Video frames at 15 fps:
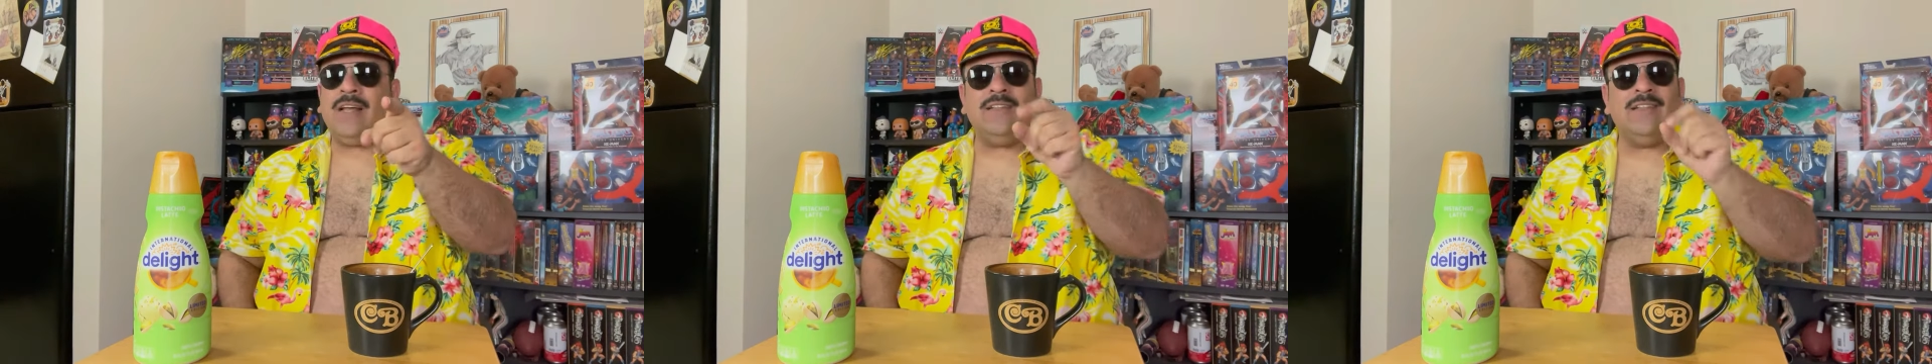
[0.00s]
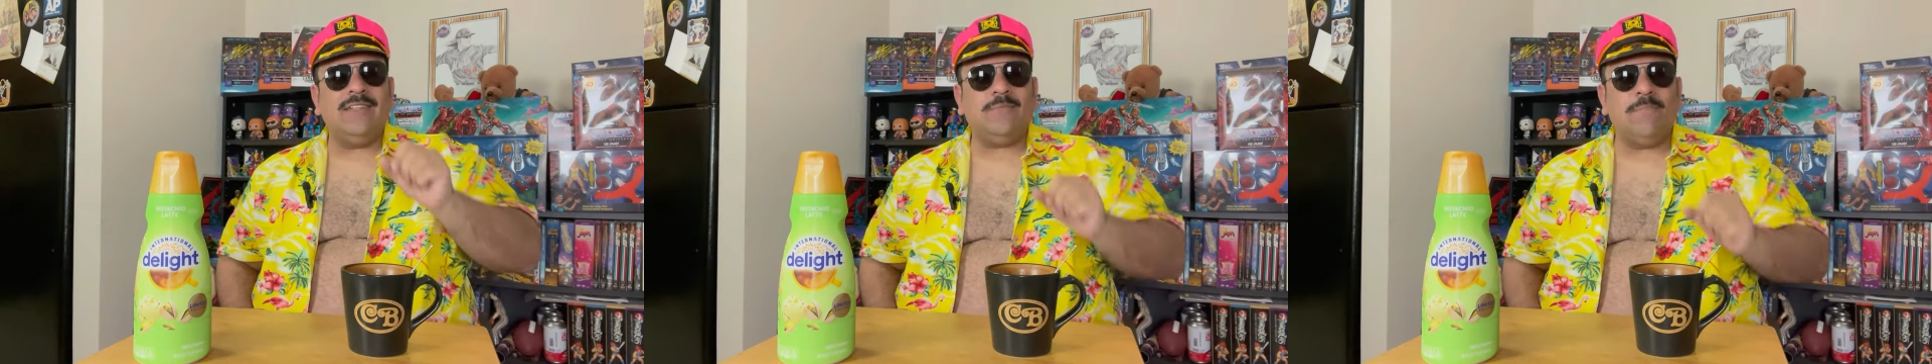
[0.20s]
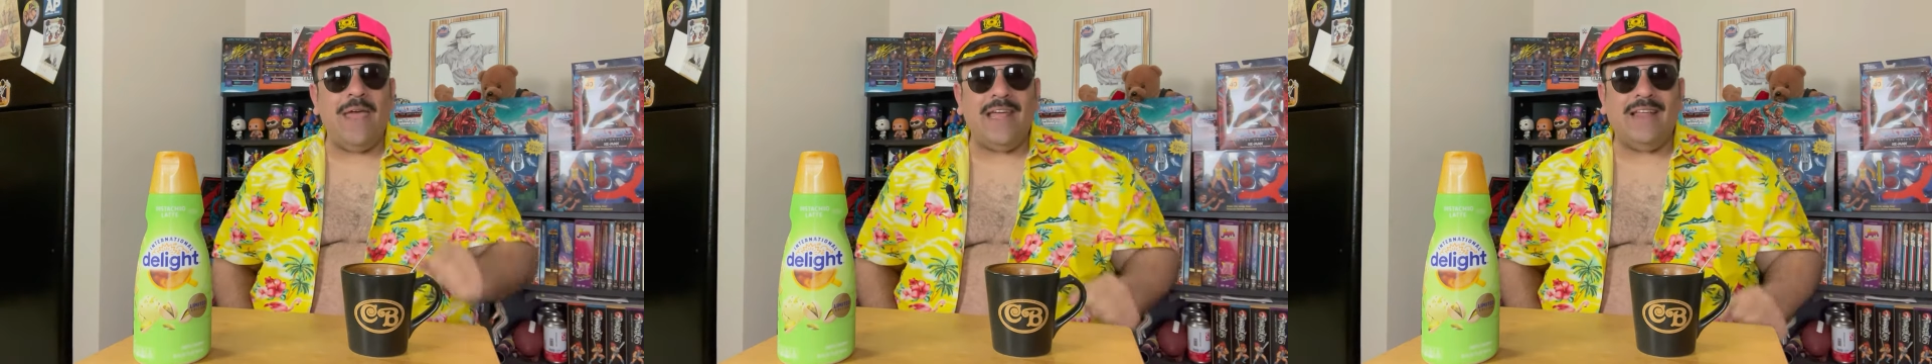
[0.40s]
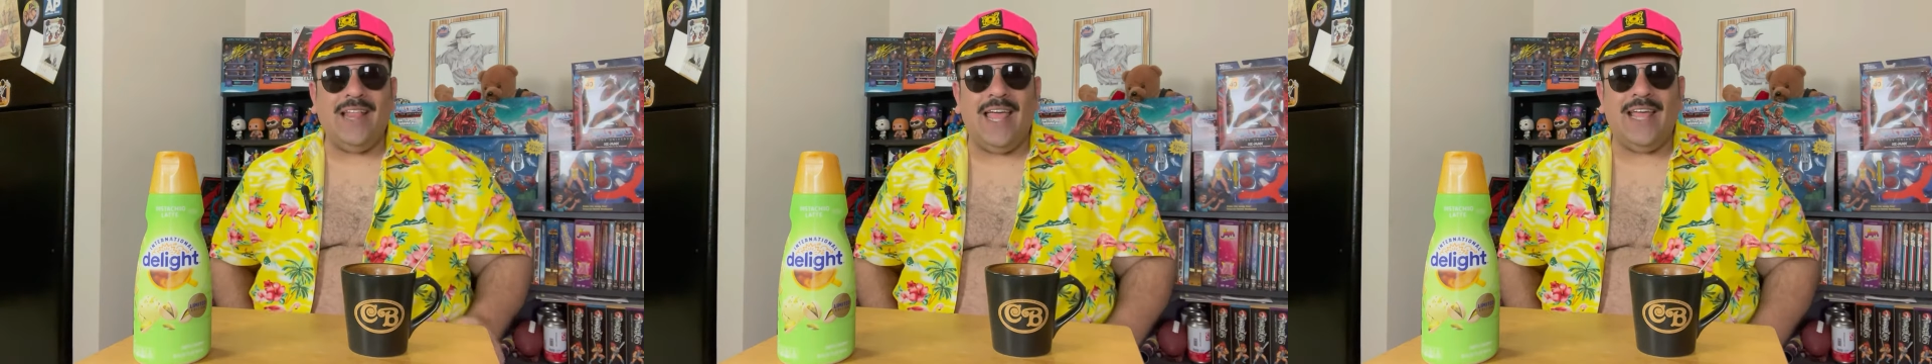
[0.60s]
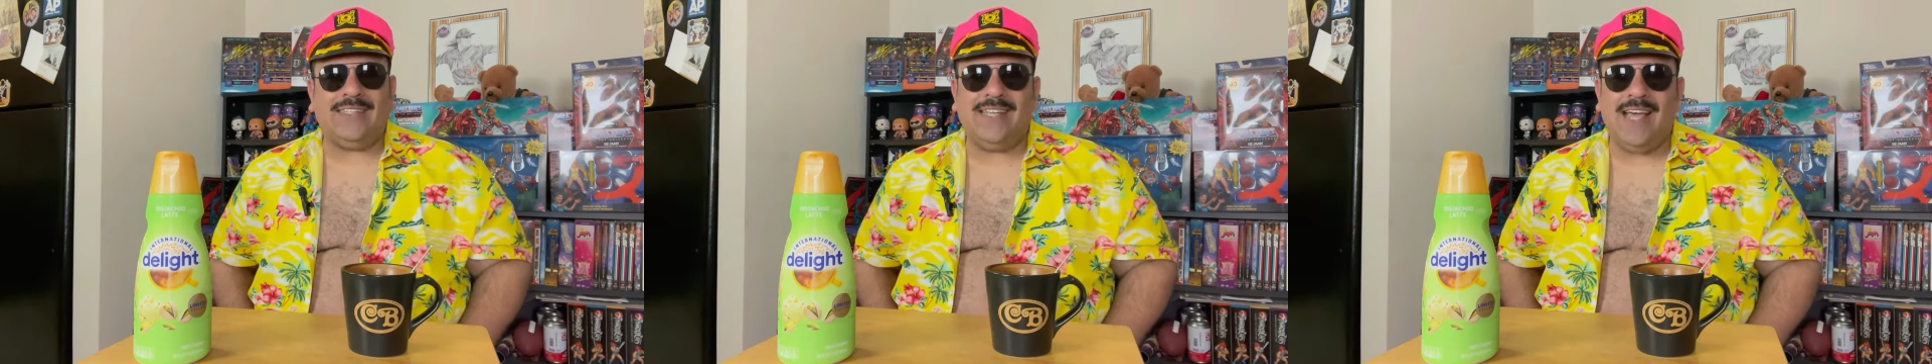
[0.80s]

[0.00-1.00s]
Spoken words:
Let's make like